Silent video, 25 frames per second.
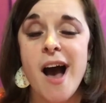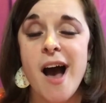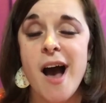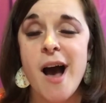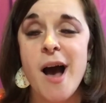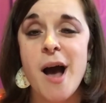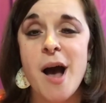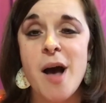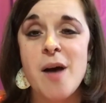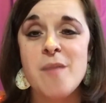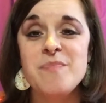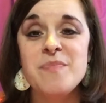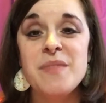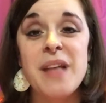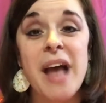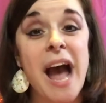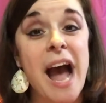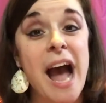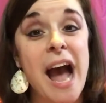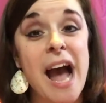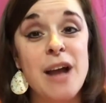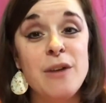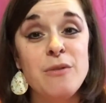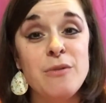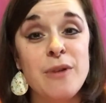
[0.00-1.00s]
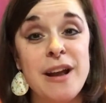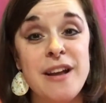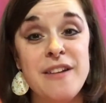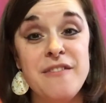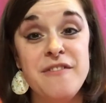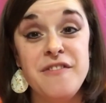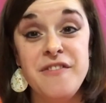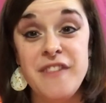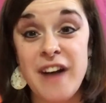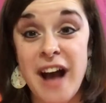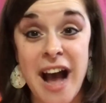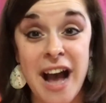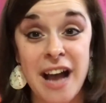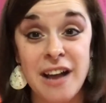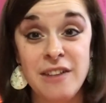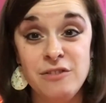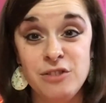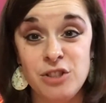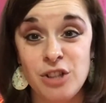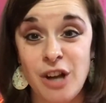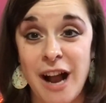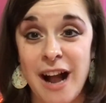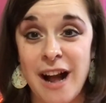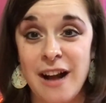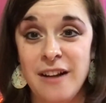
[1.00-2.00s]
I write 5
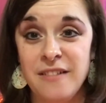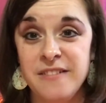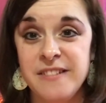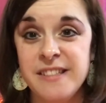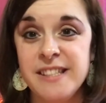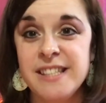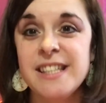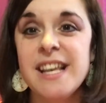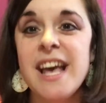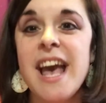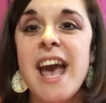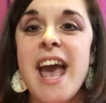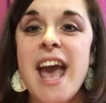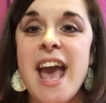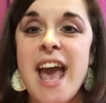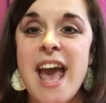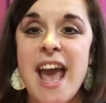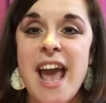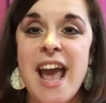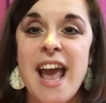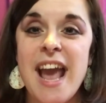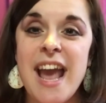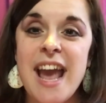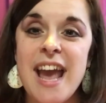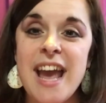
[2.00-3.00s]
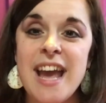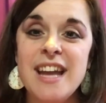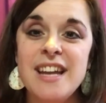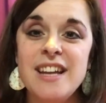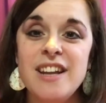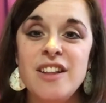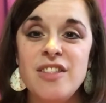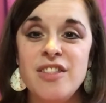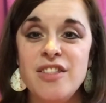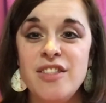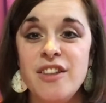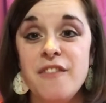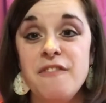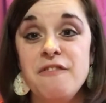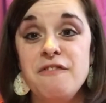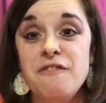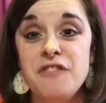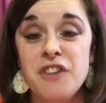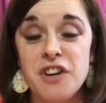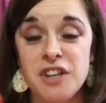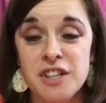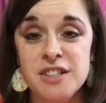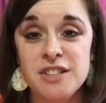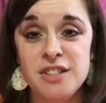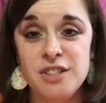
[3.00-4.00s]
drafts, and the
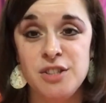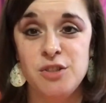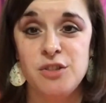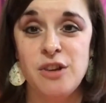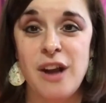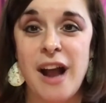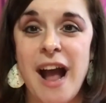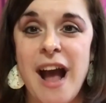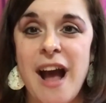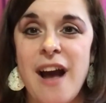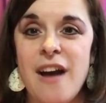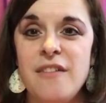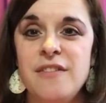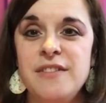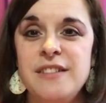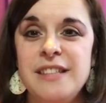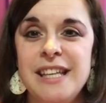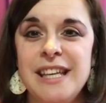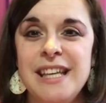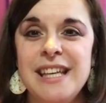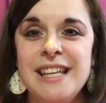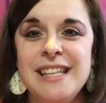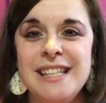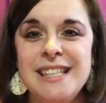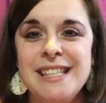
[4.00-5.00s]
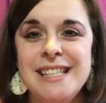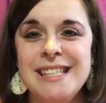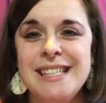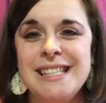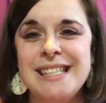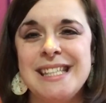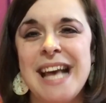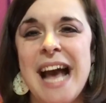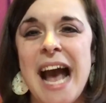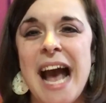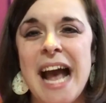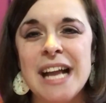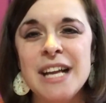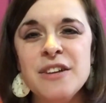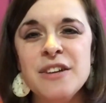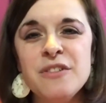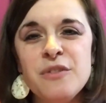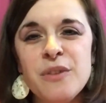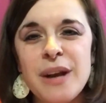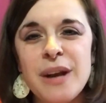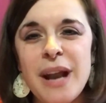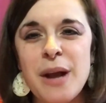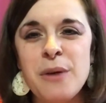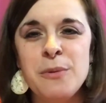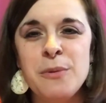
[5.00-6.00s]
first draft is kind of
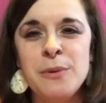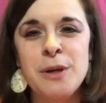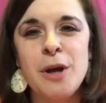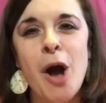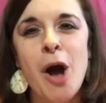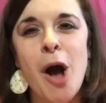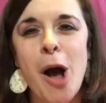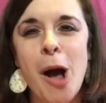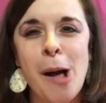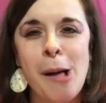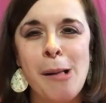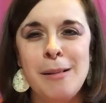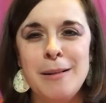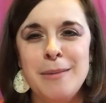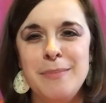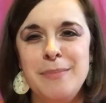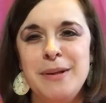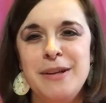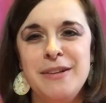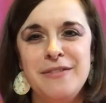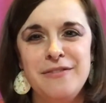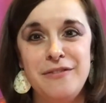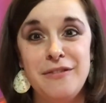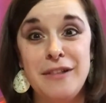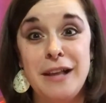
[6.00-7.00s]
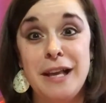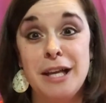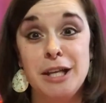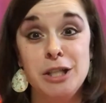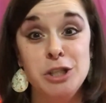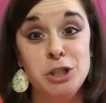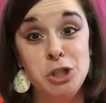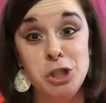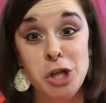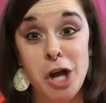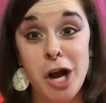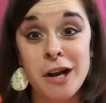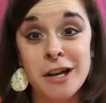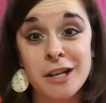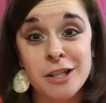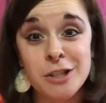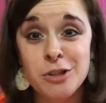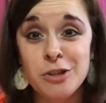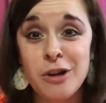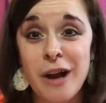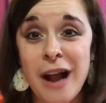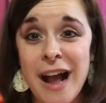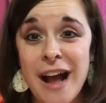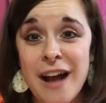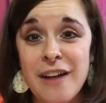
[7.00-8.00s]
what I would call a bit of like a junk
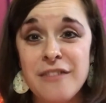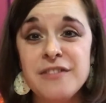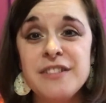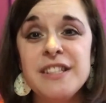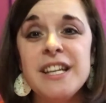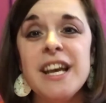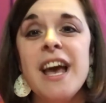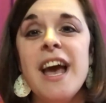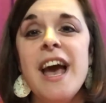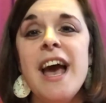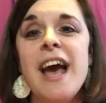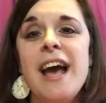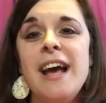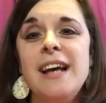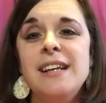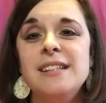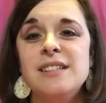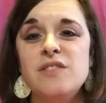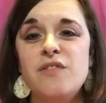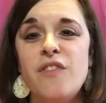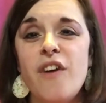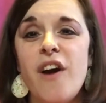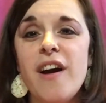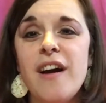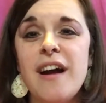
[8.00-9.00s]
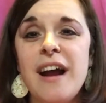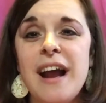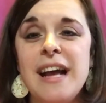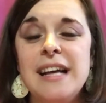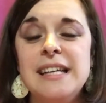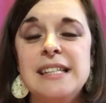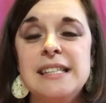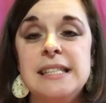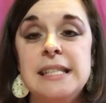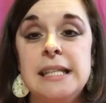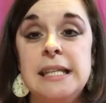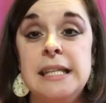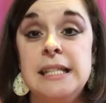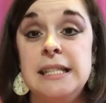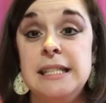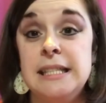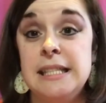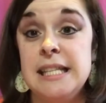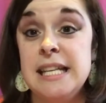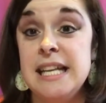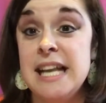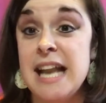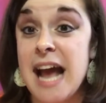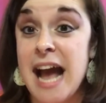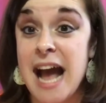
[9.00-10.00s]
draft, as far as
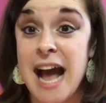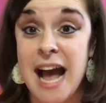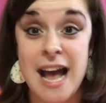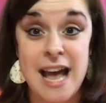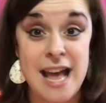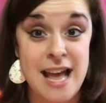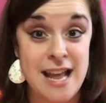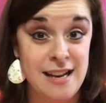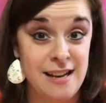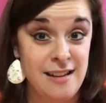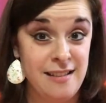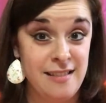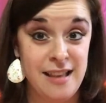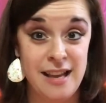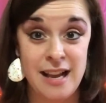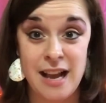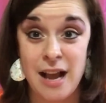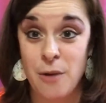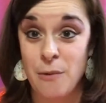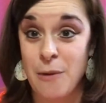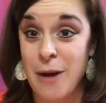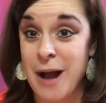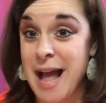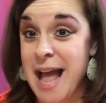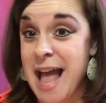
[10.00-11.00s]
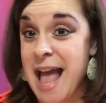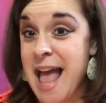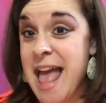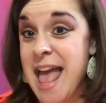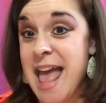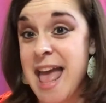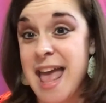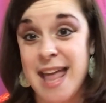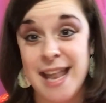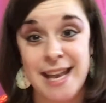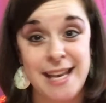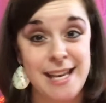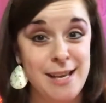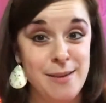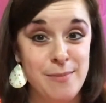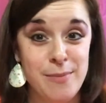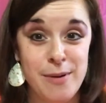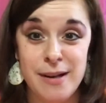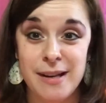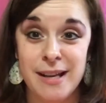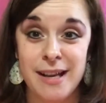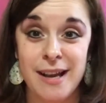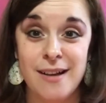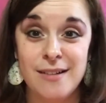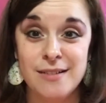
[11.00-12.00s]
it's not anything I want
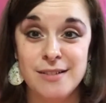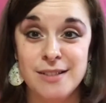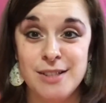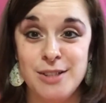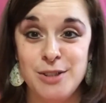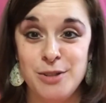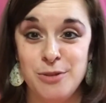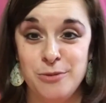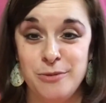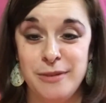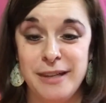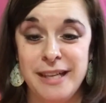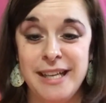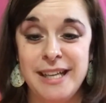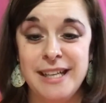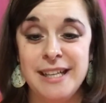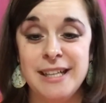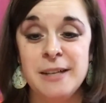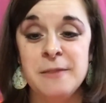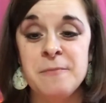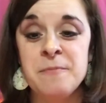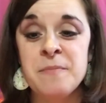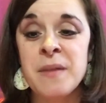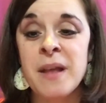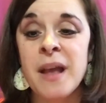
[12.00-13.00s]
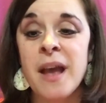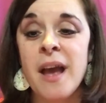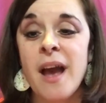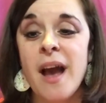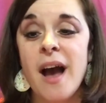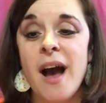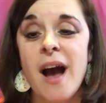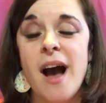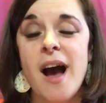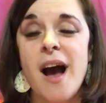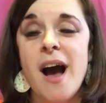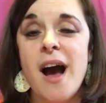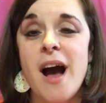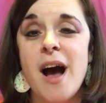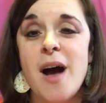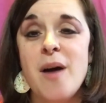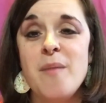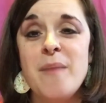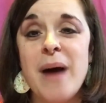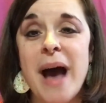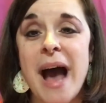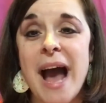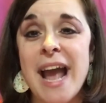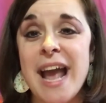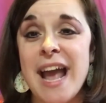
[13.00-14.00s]
anybody else to read.
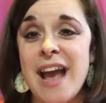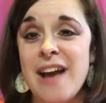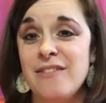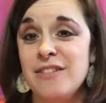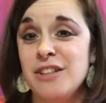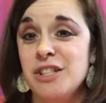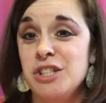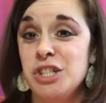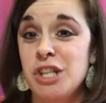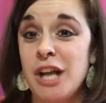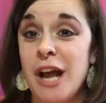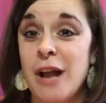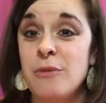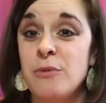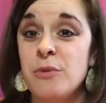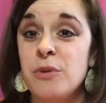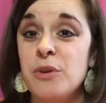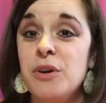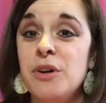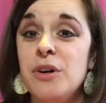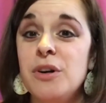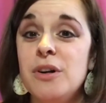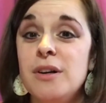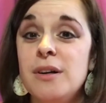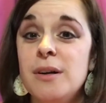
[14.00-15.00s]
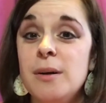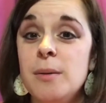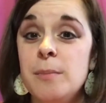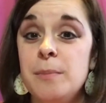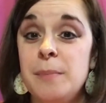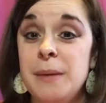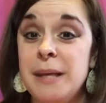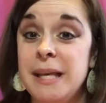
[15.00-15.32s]
I have a general